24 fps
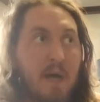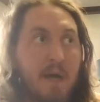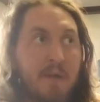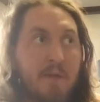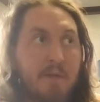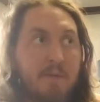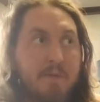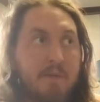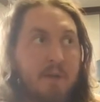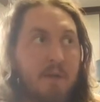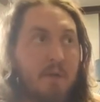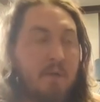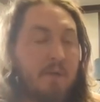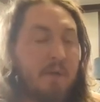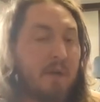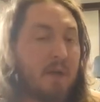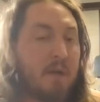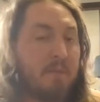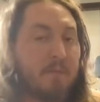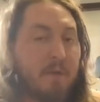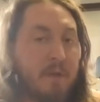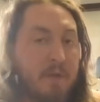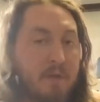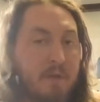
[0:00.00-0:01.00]
don't know that
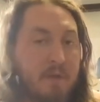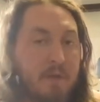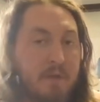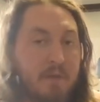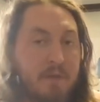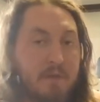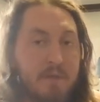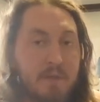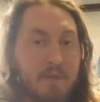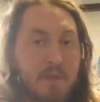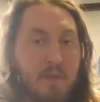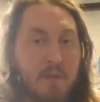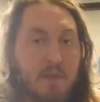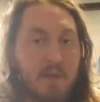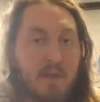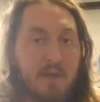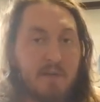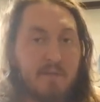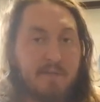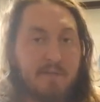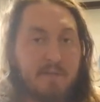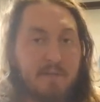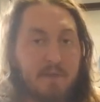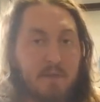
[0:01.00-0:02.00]
I'm going to use it
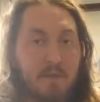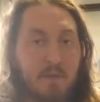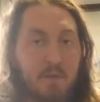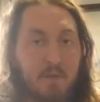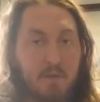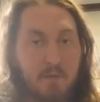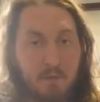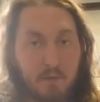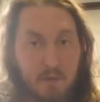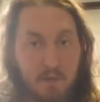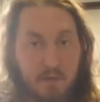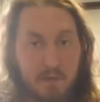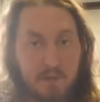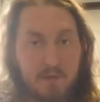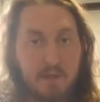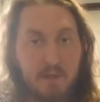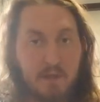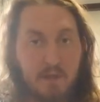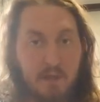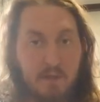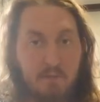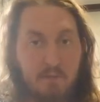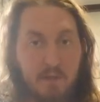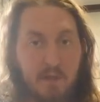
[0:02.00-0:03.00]
enough to trust
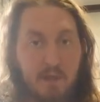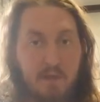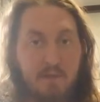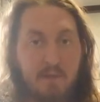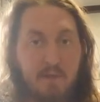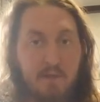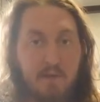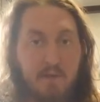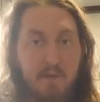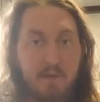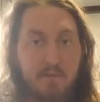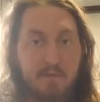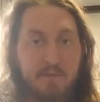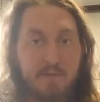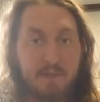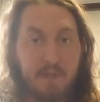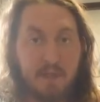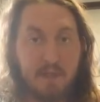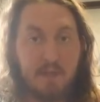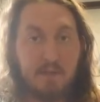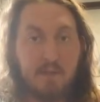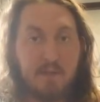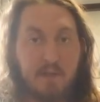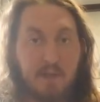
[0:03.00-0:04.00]
that method of
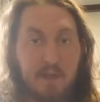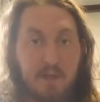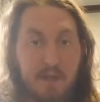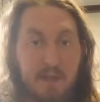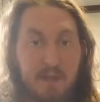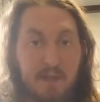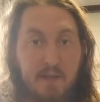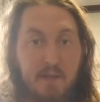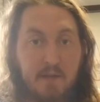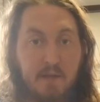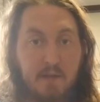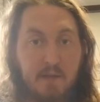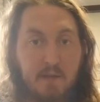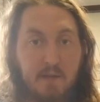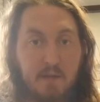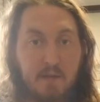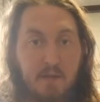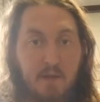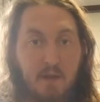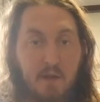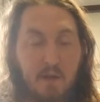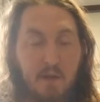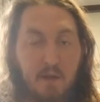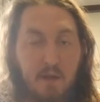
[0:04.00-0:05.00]
seating the head.
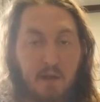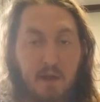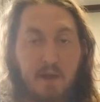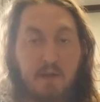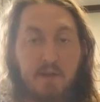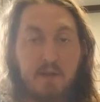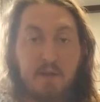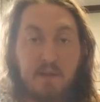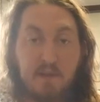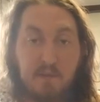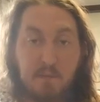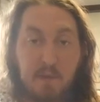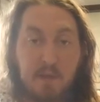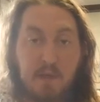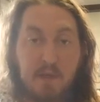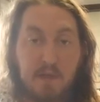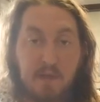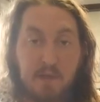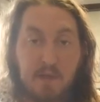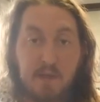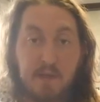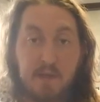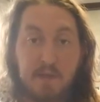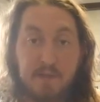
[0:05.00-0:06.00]
The idea
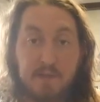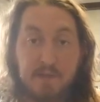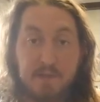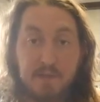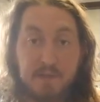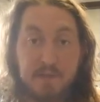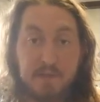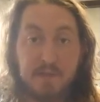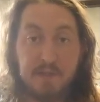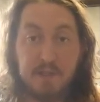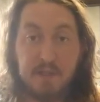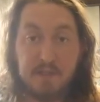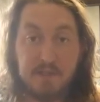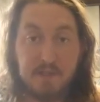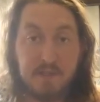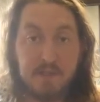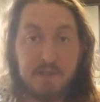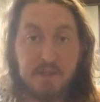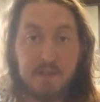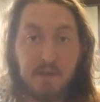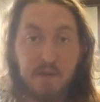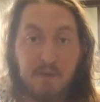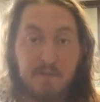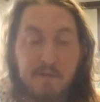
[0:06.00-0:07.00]
being that it just seats
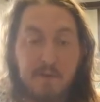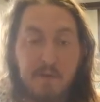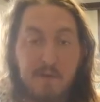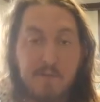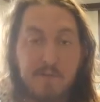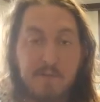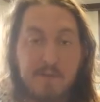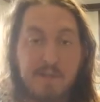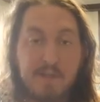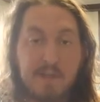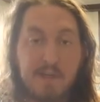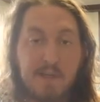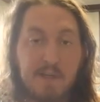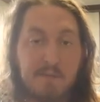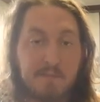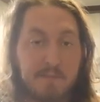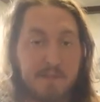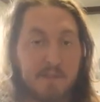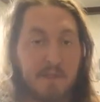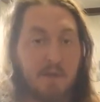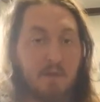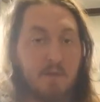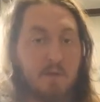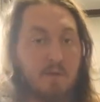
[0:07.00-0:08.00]
itself over time.
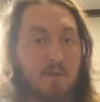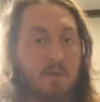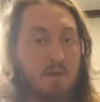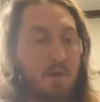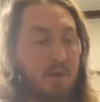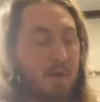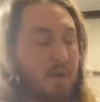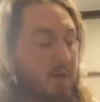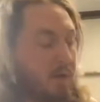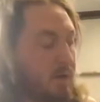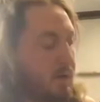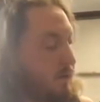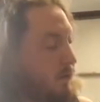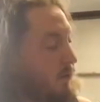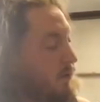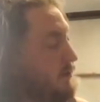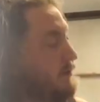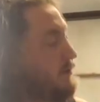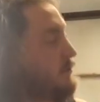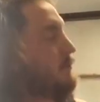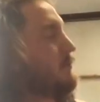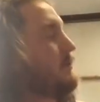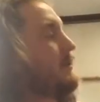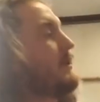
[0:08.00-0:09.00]
So
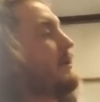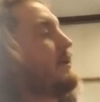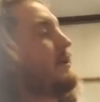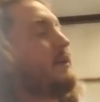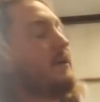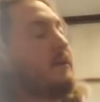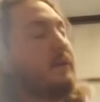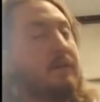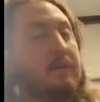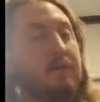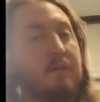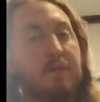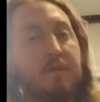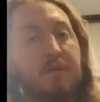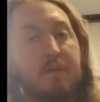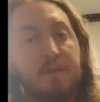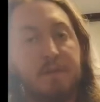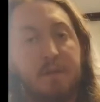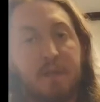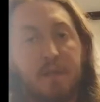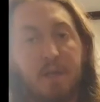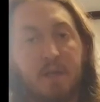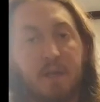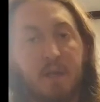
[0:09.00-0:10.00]
what you need
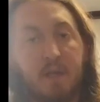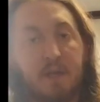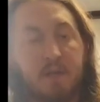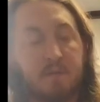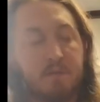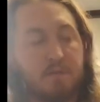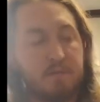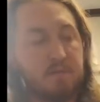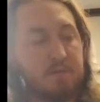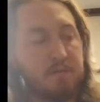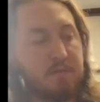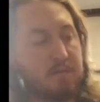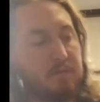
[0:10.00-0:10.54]
is a handle,